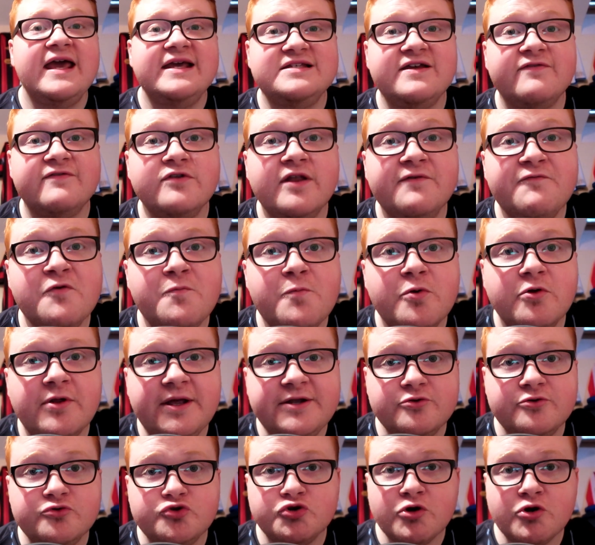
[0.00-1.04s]
is if Liverpool
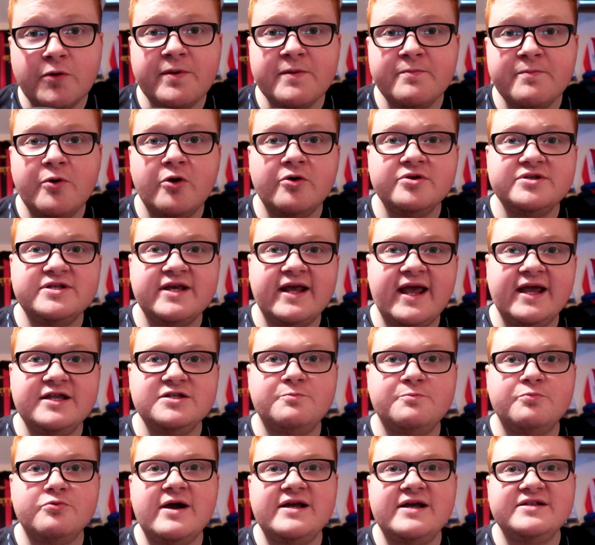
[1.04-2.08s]
end up dropping points
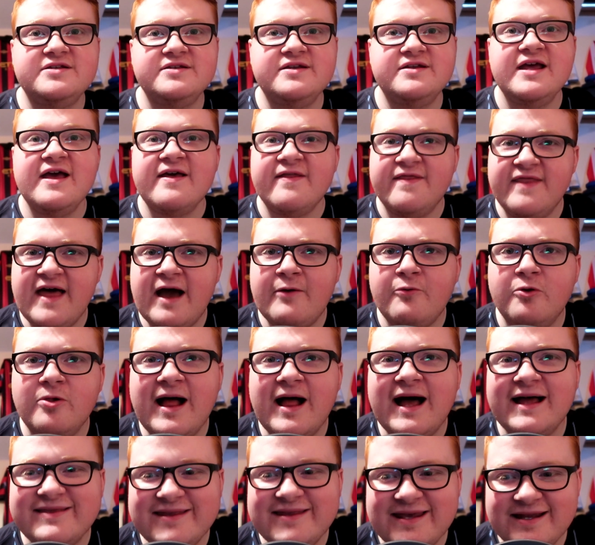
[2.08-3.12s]
against Brighton, that will
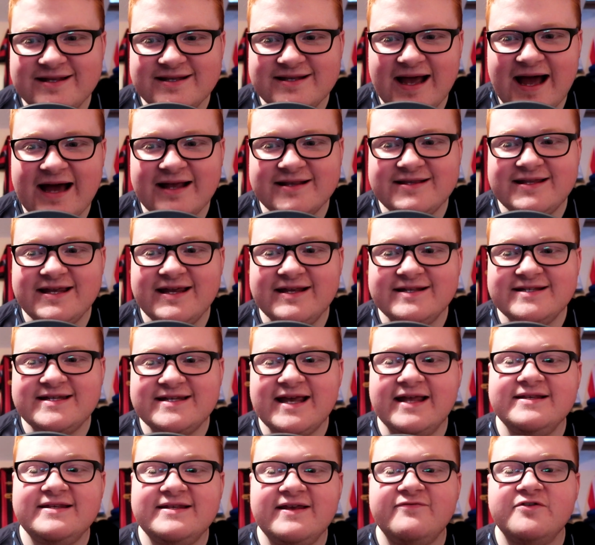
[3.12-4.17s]
add the
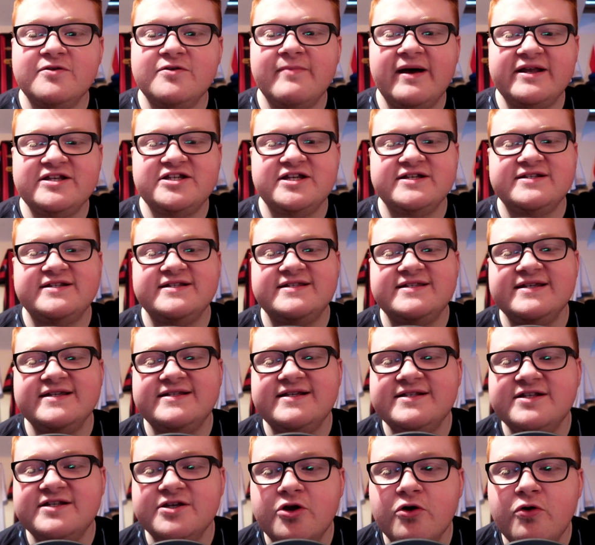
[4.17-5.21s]
incentive to Manchester
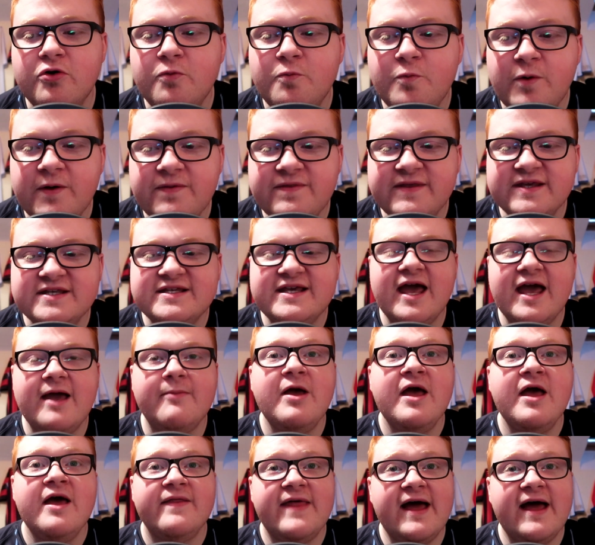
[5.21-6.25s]
City to go and win this
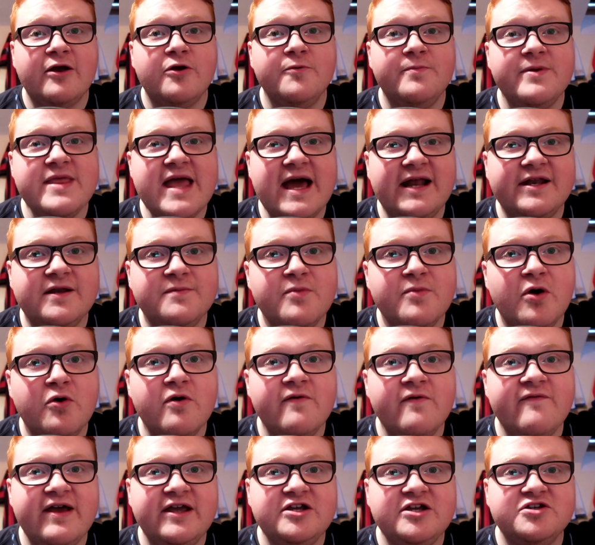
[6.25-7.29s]
game. That could be the added
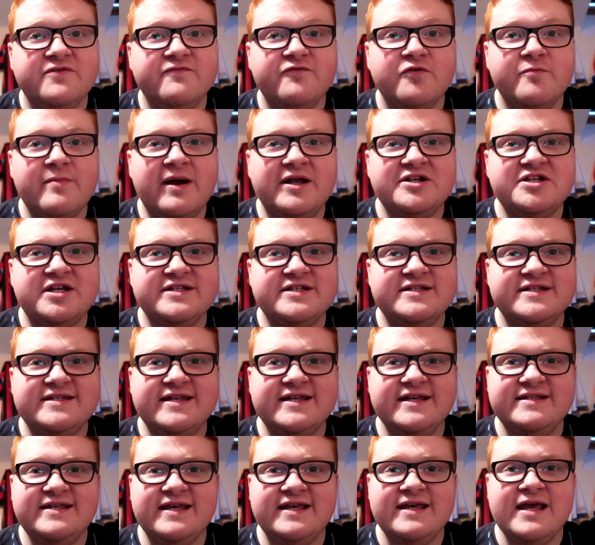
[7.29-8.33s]
motivation for Manchester
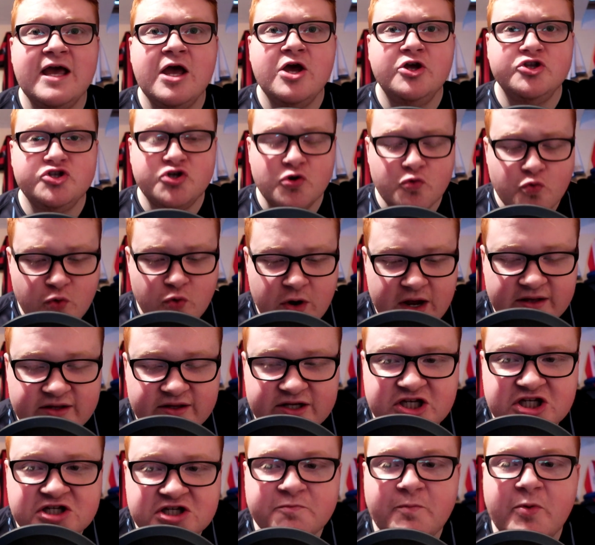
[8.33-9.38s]
City to
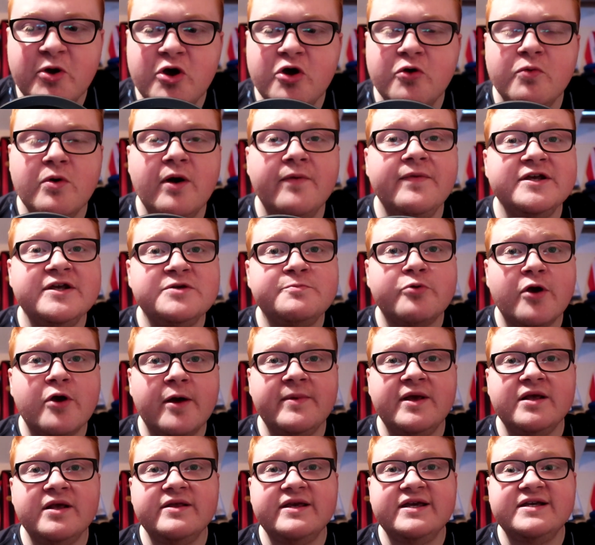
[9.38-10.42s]
really spur on this
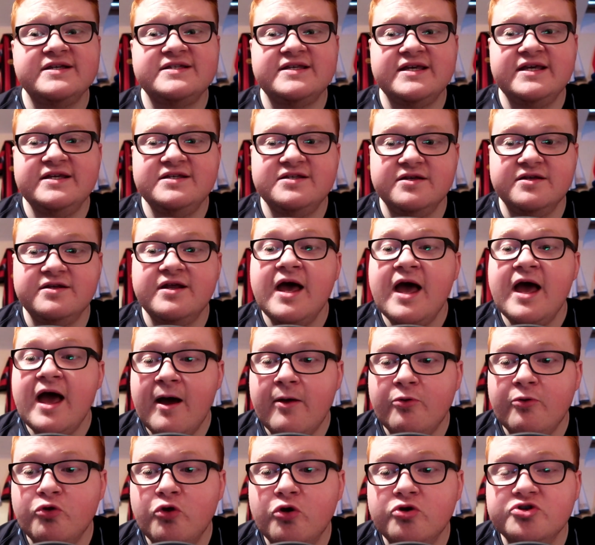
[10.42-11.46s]
Premier League season
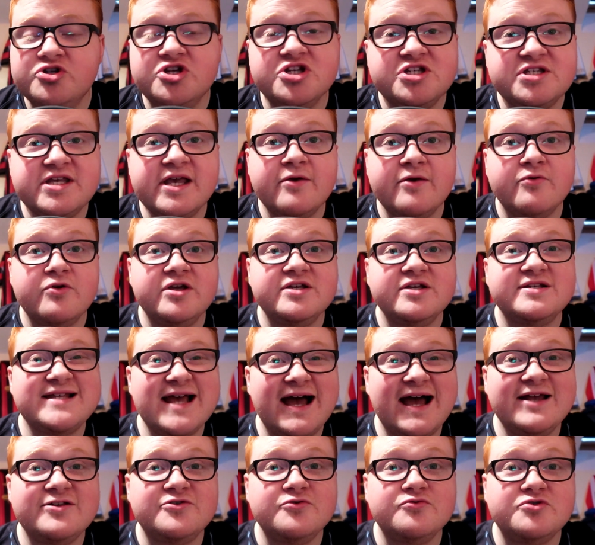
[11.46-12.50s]
and launch a serious
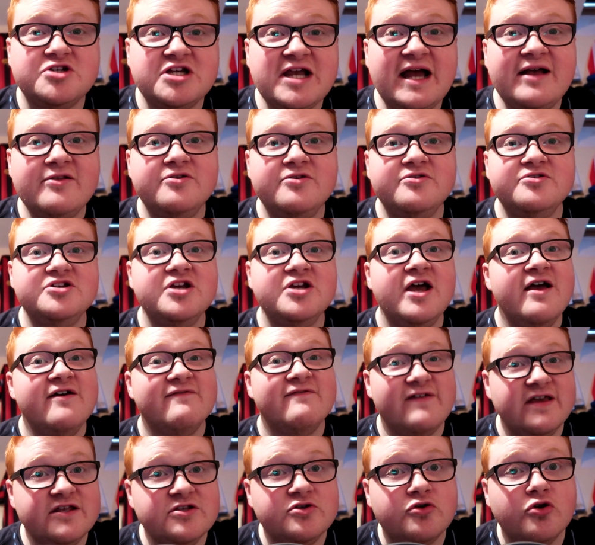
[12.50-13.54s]
title challenge.
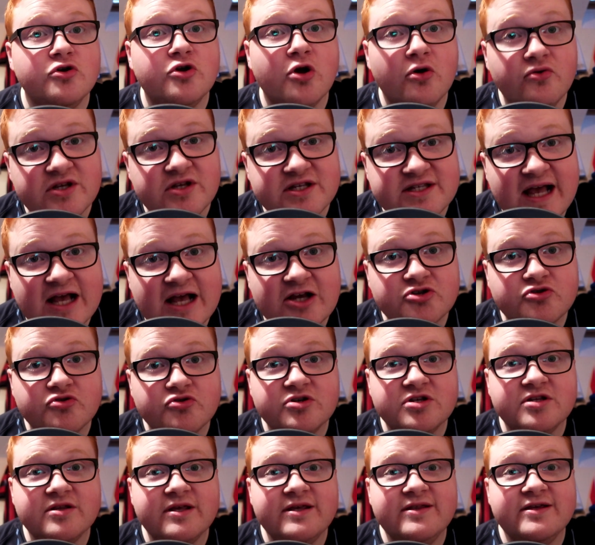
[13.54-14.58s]
Things could go
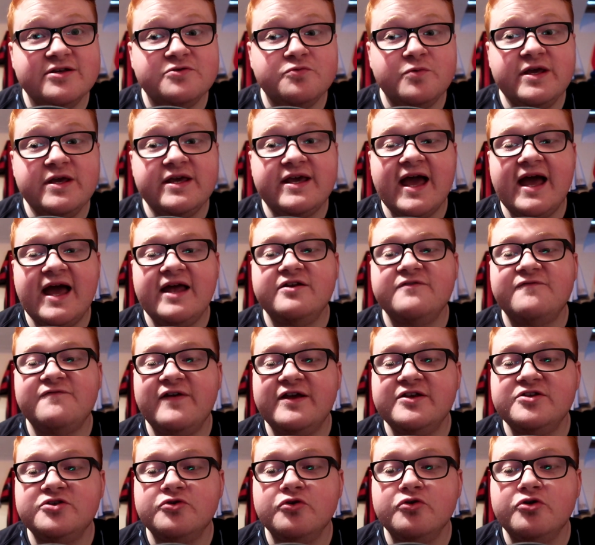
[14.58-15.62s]
disastrously this weekend,
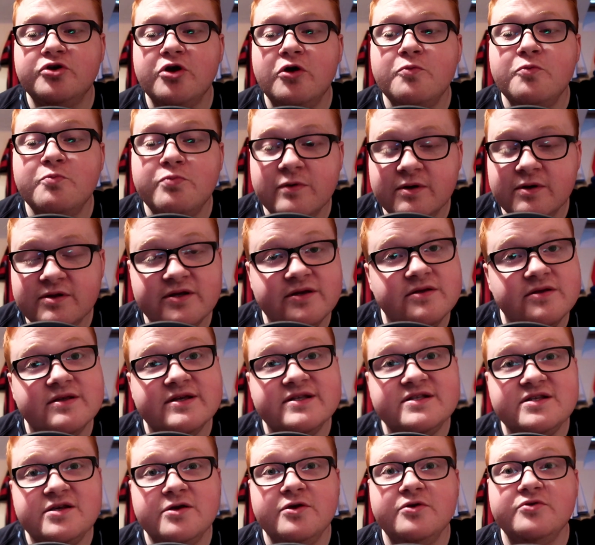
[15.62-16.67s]
things could go
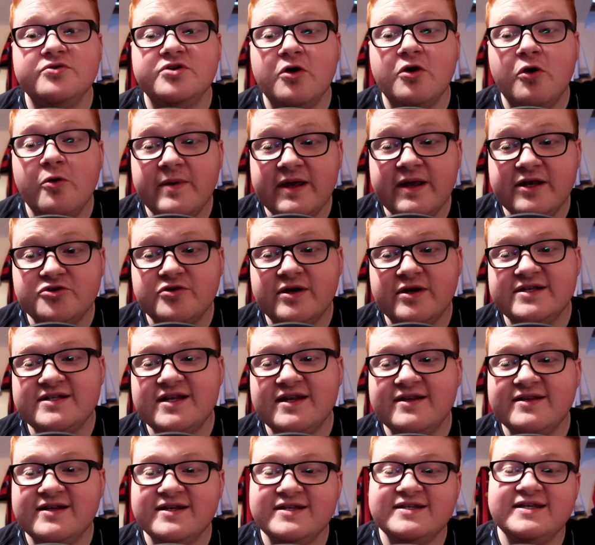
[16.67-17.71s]
brilliantly too, so it'll be
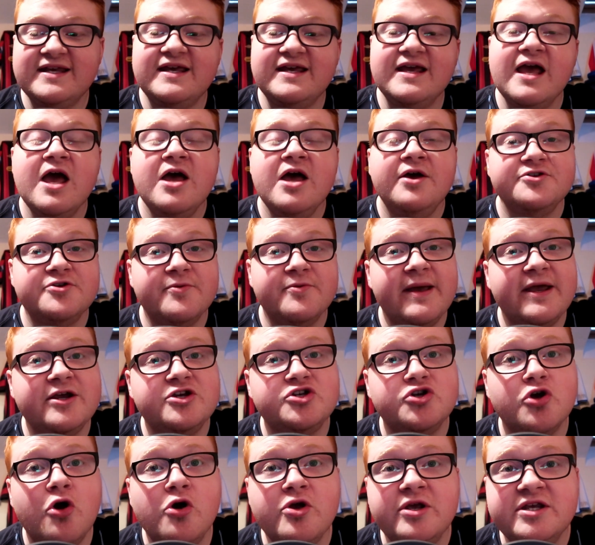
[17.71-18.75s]
interesting to see. So make
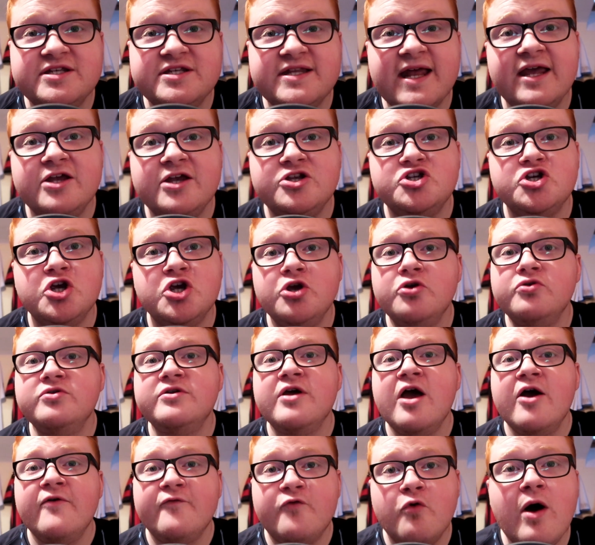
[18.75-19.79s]
sure you stay
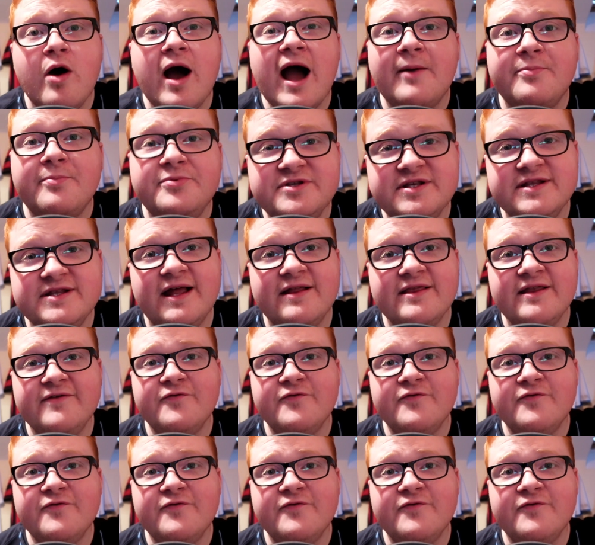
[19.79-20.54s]
tuned for what happens in that